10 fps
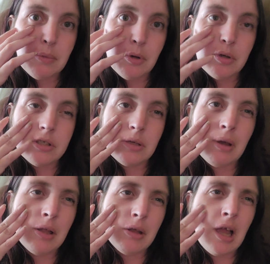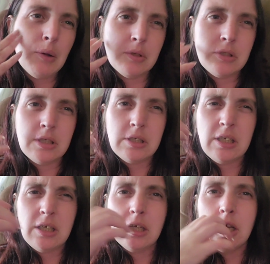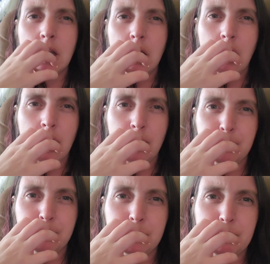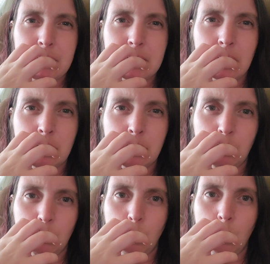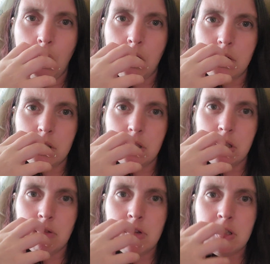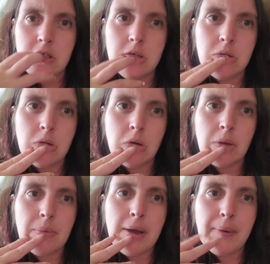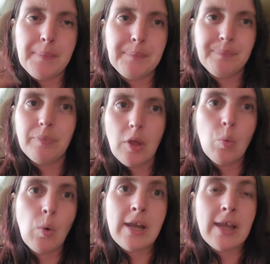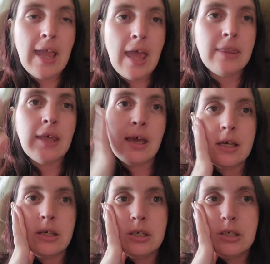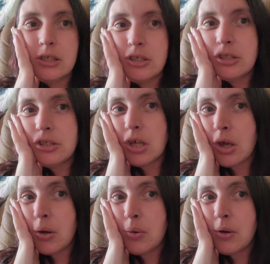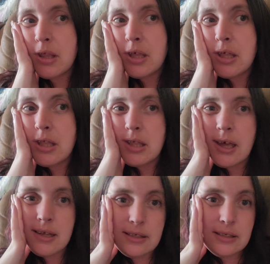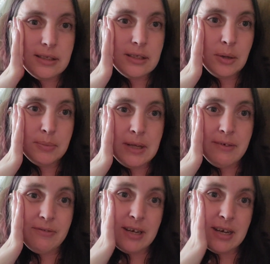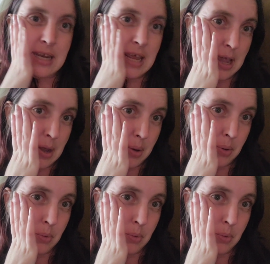So I will just see, just base it on what there is to talk about when I get there. So that's the update for now.